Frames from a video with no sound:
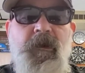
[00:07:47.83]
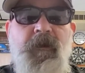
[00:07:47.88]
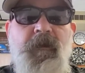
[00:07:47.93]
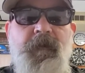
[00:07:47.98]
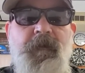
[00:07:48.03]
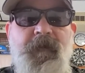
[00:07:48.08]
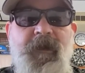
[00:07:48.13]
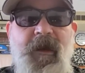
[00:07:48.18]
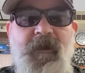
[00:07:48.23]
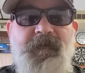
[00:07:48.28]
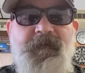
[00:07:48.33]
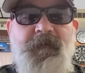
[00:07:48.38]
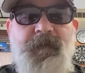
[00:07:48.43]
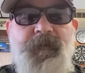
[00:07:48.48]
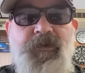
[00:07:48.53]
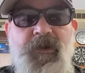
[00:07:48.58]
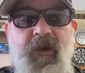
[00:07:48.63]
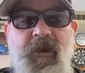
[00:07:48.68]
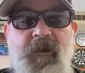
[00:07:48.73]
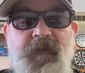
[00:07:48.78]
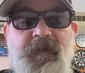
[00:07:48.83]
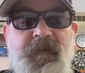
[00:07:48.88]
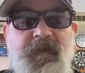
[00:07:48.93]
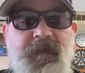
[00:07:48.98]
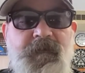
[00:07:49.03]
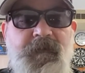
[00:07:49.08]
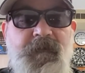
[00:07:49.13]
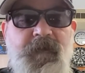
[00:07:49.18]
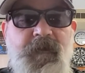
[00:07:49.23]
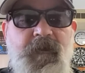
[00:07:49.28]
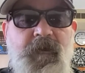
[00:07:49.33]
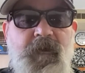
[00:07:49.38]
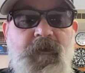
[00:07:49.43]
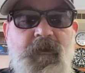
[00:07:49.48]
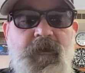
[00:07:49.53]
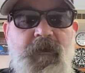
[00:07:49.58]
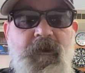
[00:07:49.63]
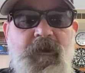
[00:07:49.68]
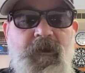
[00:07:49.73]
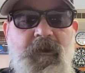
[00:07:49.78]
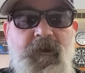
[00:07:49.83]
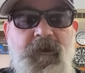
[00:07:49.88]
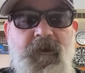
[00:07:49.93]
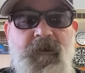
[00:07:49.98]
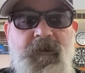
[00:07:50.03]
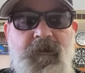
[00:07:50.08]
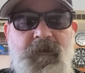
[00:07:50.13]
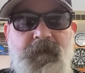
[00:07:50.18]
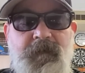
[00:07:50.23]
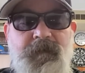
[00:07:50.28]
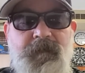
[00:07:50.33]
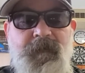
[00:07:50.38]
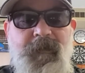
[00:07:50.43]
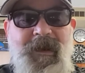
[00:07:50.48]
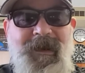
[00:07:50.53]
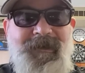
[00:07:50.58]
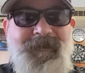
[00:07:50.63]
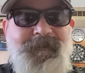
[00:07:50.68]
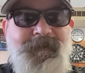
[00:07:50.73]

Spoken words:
That's a plus. I